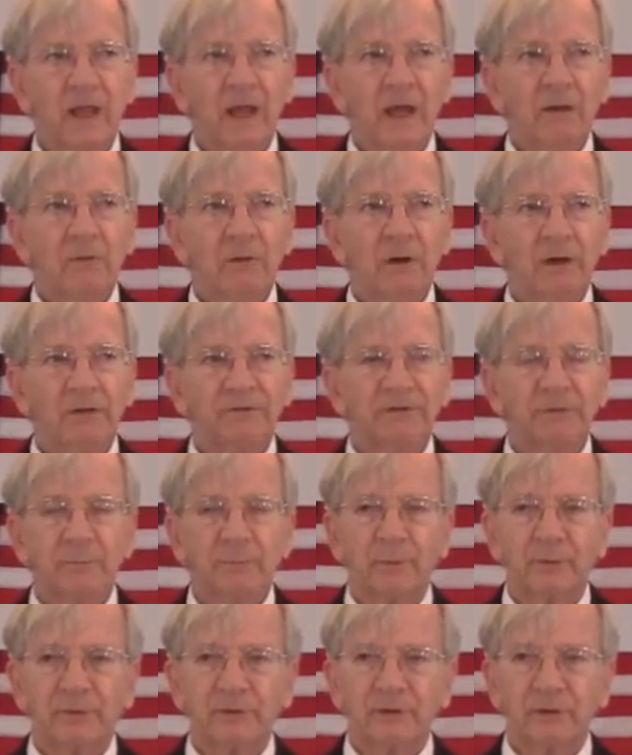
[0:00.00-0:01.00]
Well, it's
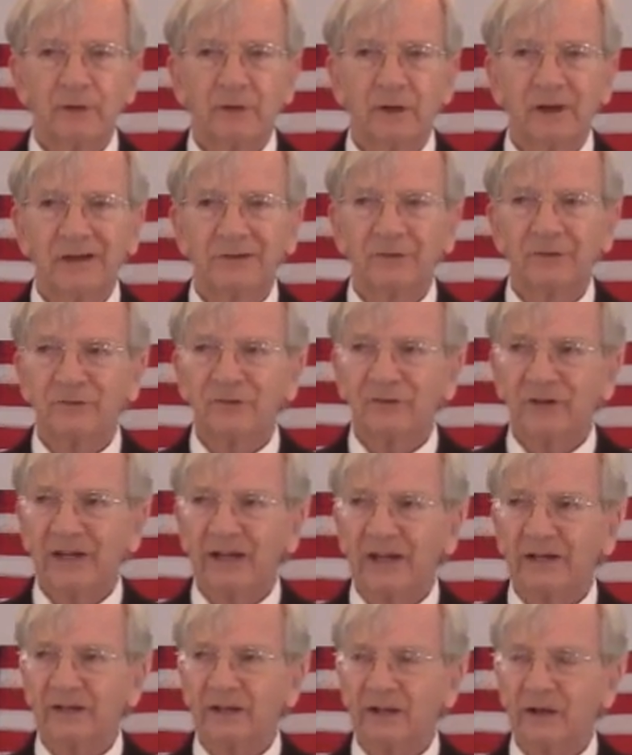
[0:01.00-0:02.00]
important to
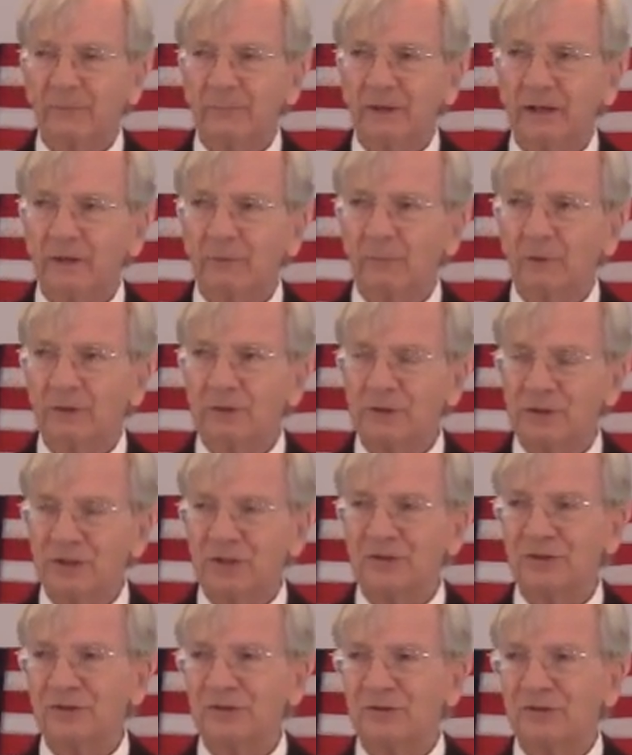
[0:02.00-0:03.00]
understand a little bit what
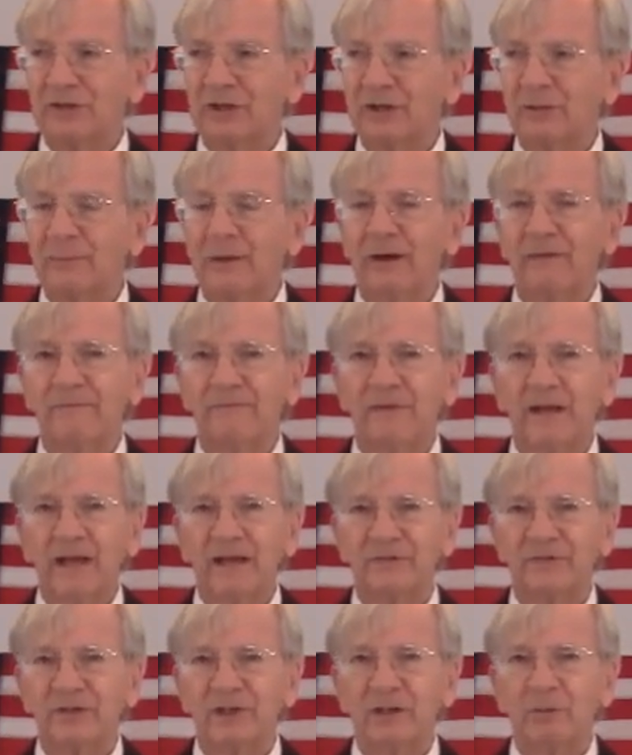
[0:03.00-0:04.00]
Jesus said about
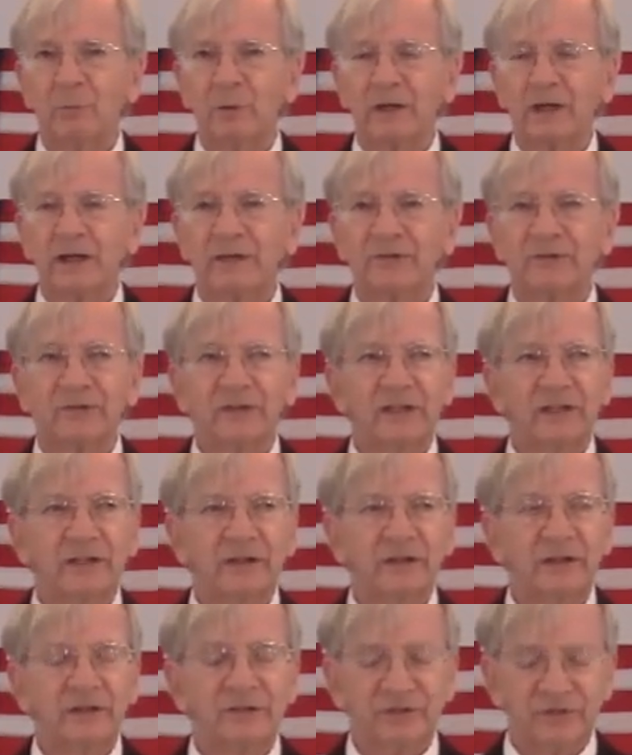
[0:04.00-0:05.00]
fasting. What I see
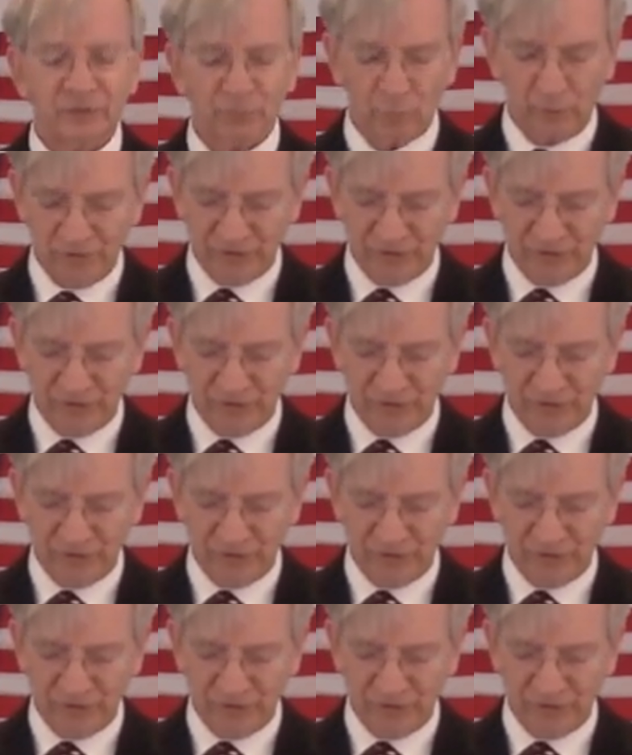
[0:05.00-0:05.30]
in this is, once